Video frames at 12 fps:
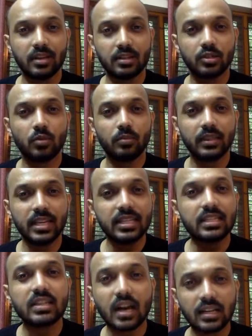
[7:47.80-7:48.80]
So
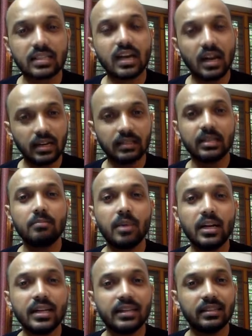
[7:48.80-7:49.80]
these drugs are nothing
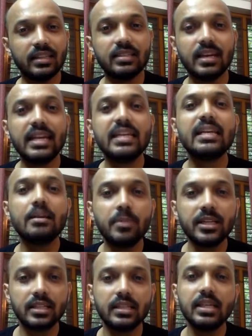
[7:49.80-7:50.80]
but these
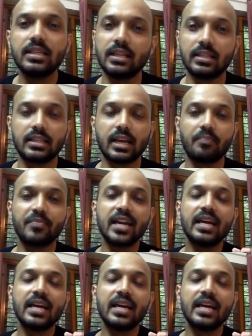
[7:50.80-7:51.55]
inhibits these enzymes.